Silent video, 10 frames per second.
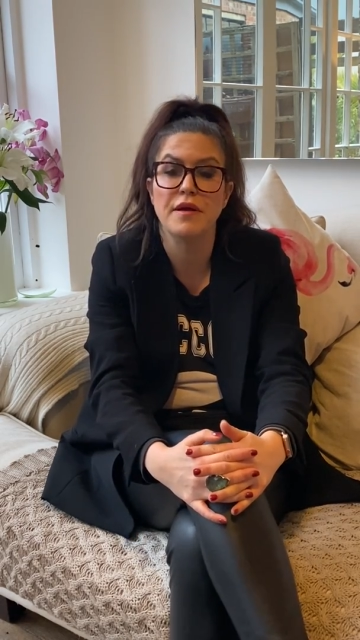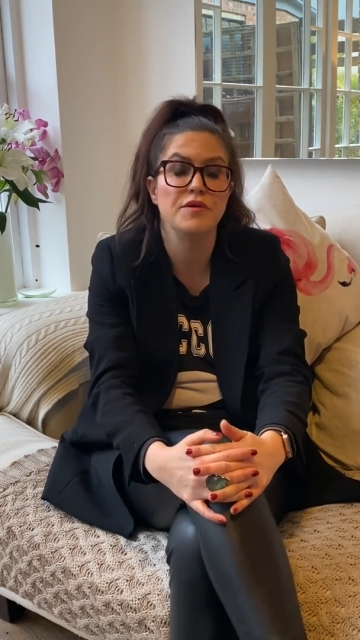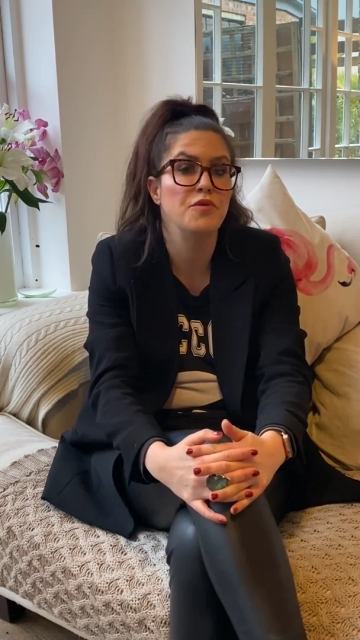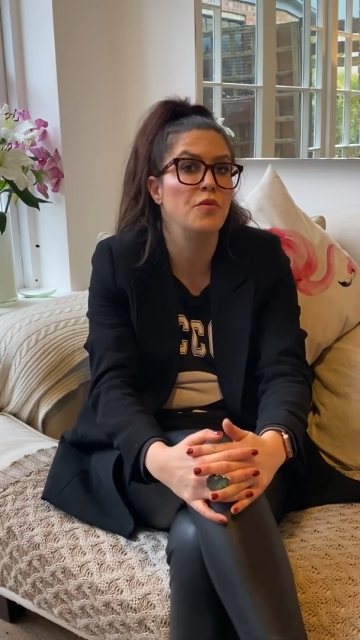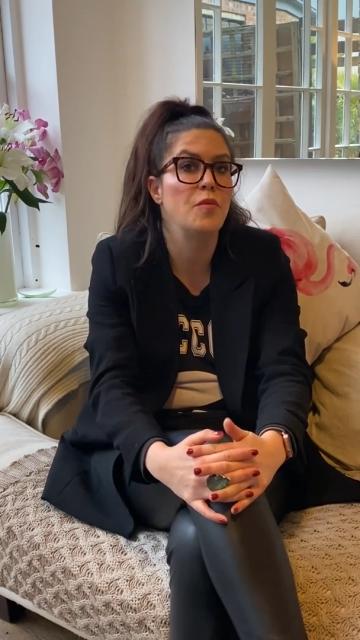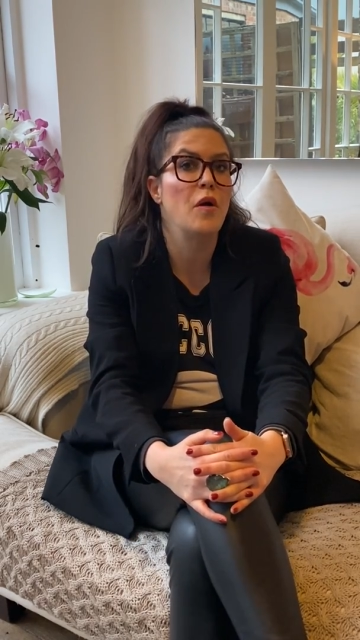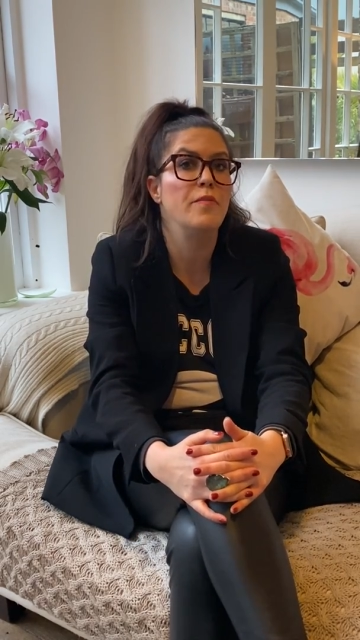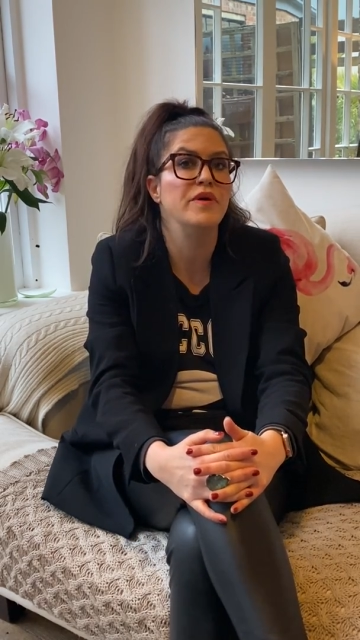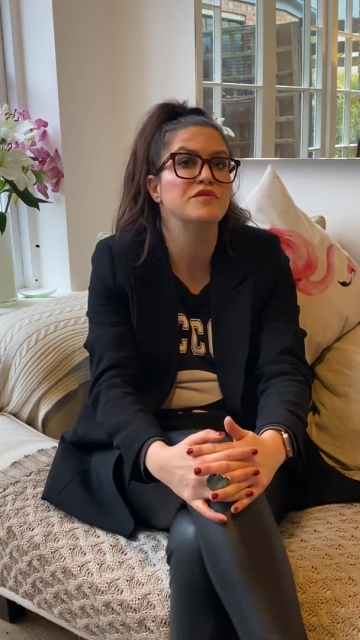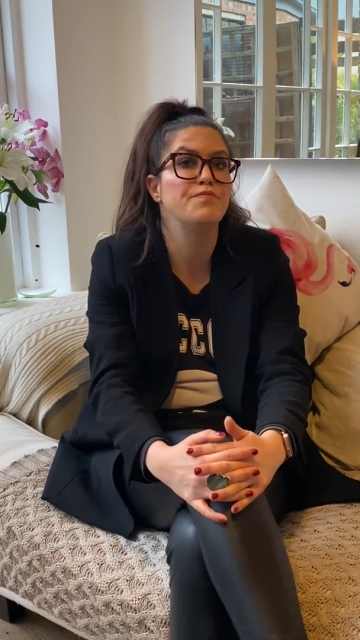and you will
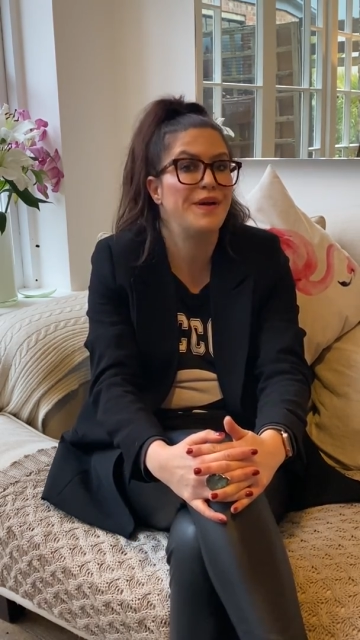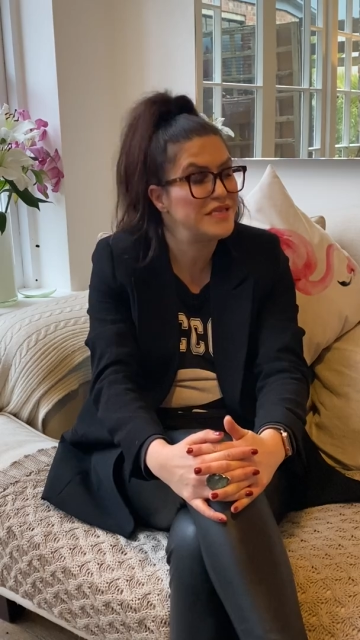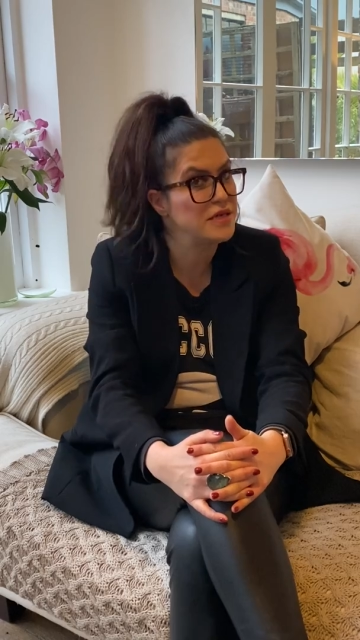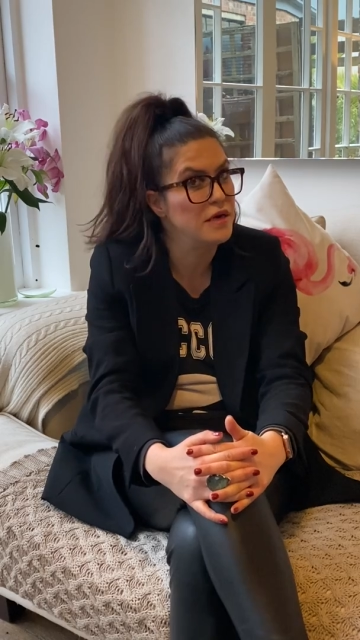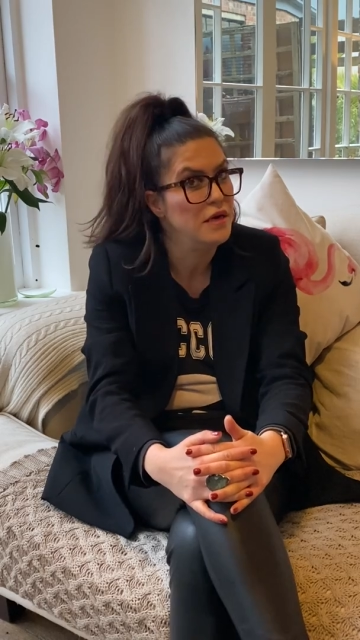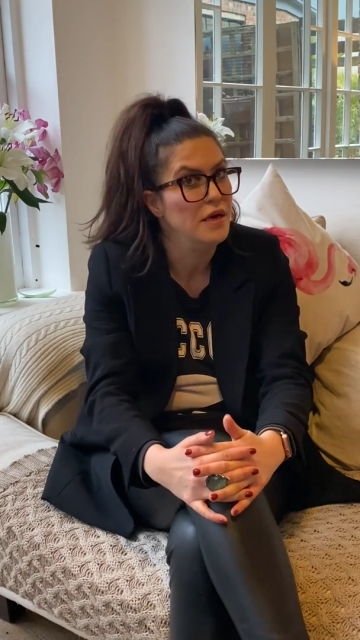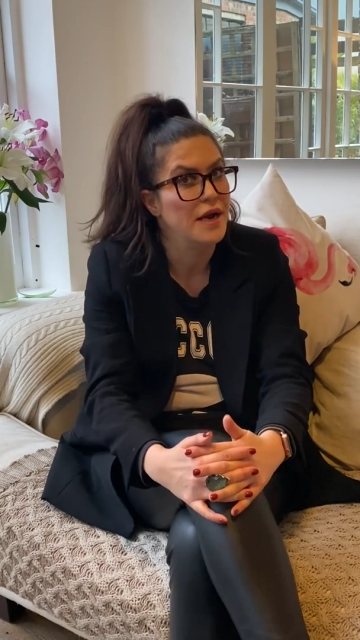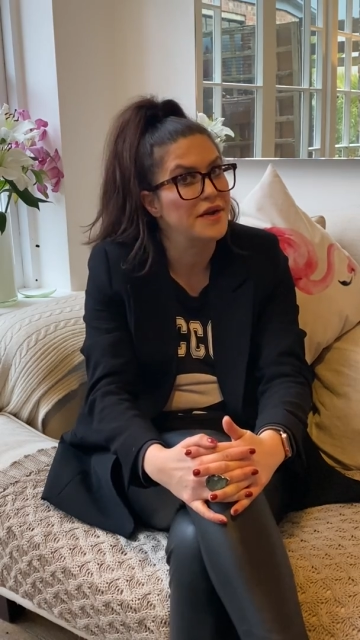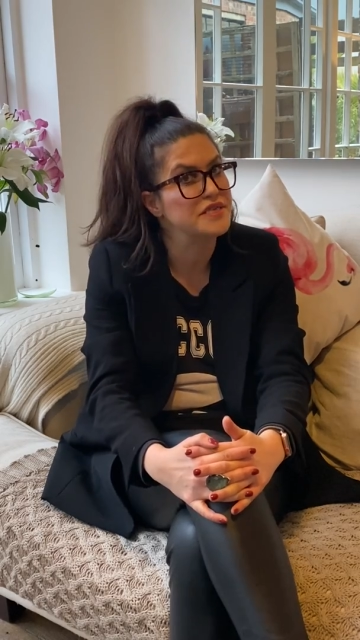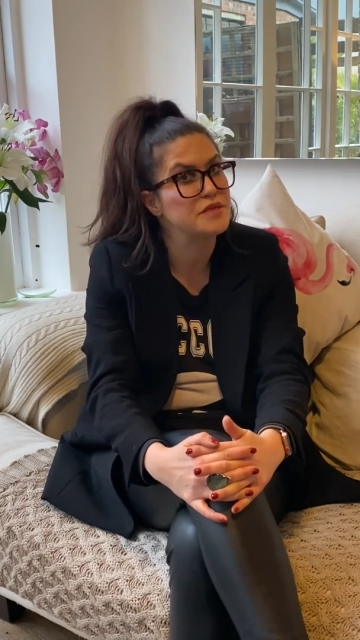work much better in a